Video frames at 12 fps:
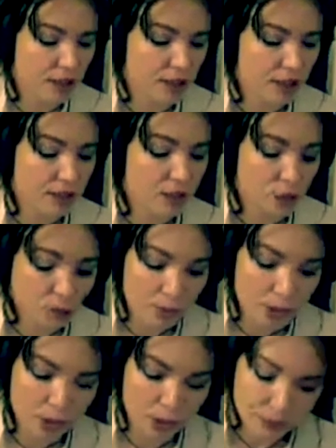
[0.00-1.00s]

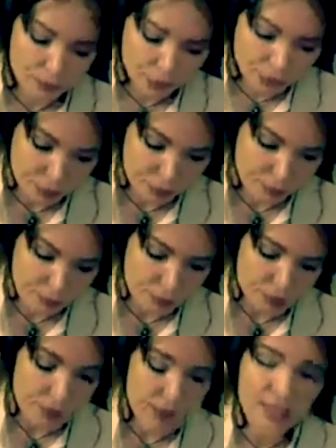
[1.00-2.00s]
Scorpio,
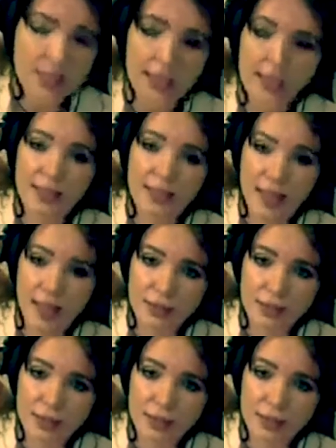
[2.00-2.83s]
the 2nd house,